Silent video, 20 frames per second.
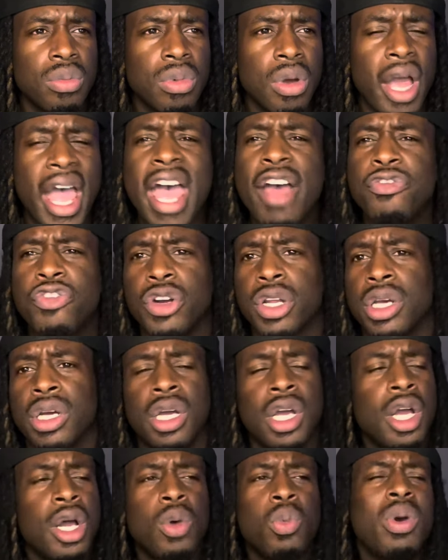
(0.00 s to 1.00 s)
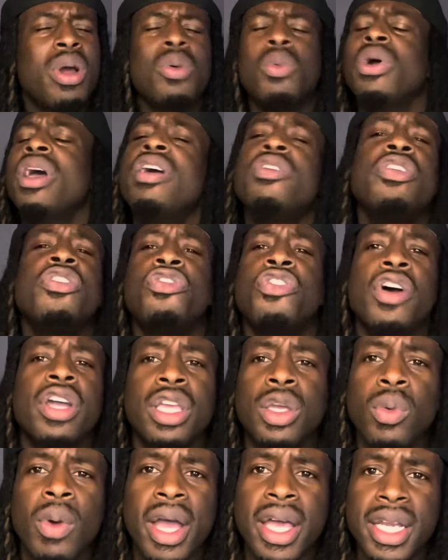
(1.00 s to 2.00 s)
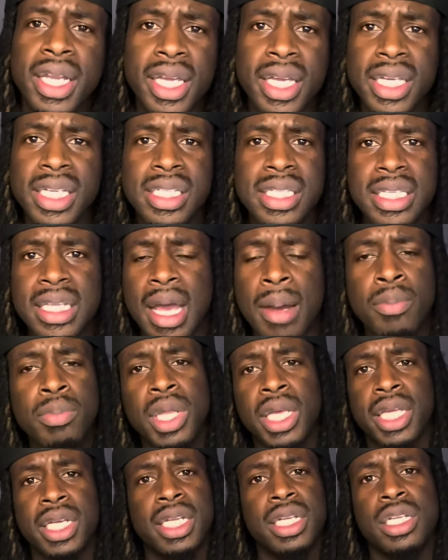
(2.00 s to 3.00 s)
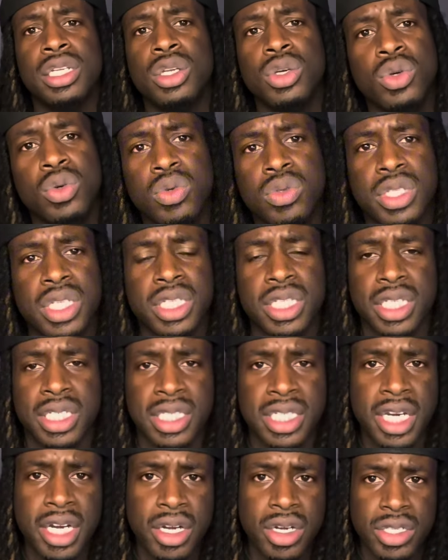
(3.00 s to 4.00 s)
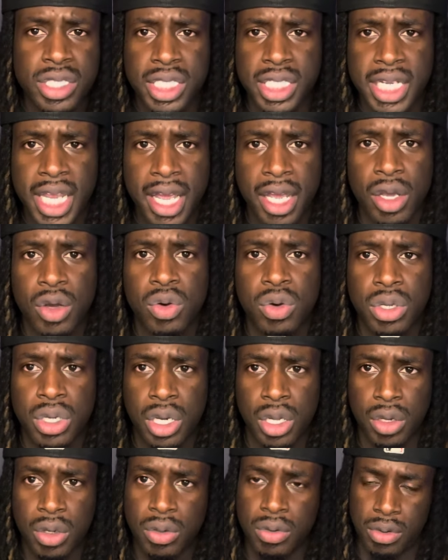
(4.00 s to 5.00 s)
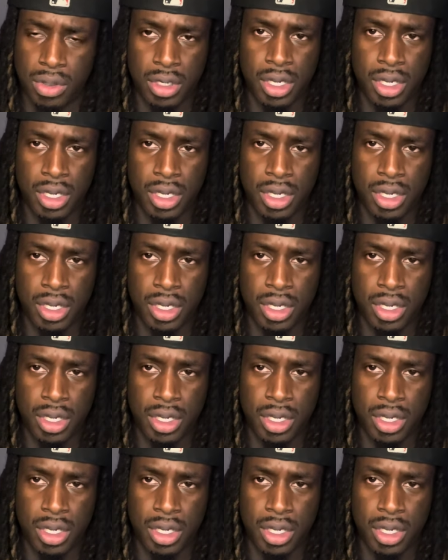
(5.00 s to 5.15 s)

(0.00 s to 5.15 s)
Africa, wherever the fuck you at, nigga? I'm looking at the news, it's a terrorist attack going on.